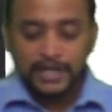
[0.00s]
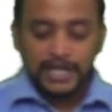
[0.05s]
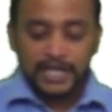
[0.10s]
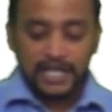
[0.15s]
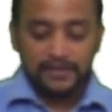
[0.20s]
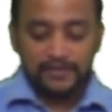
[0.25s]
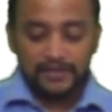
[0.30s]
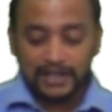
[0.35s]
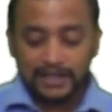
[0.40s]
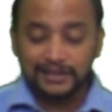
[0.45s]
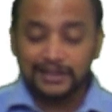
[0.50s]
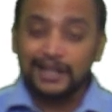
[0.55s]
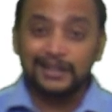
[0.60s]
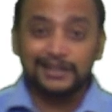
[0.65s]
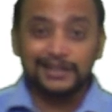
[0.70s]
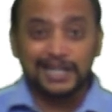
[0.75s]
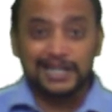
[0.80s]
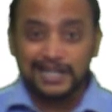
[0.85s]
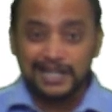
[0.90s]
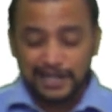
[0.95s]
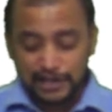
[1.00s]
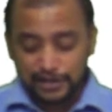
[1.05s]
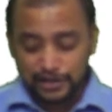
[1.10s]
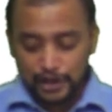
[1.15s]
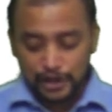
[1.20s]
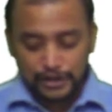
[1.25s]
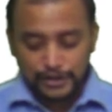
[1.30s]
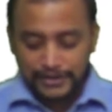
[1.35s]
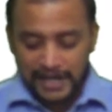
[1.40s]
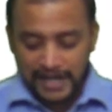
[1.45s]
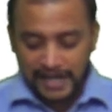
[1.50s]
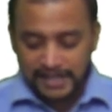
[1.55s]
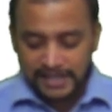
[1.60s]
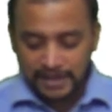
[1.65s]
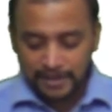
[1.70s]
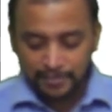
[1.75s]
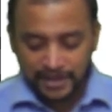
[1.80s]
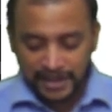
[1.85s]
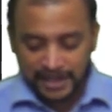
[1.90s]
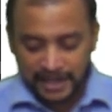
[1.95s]
He will think that it is also
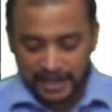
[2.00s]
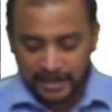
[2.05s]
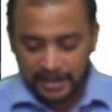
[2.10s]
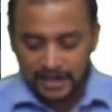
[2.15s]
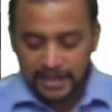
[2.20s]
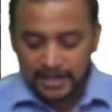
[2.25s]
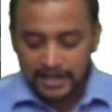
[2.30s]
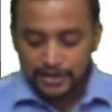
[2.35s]
exempted.